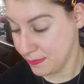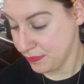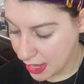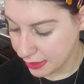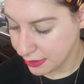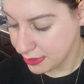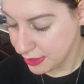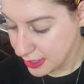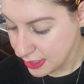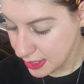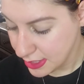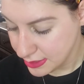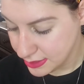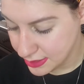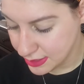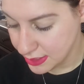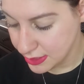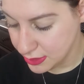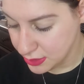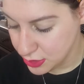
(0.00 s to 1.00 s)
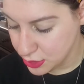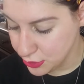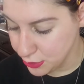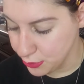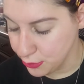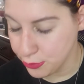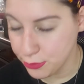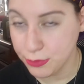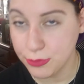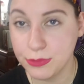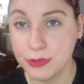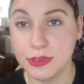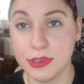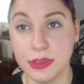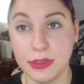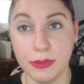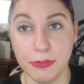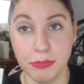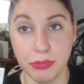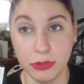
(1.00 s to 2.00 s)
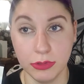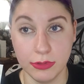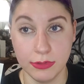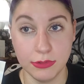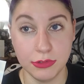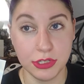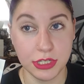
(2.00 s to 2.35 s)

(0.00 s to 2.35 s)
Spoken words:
I think I did use the blue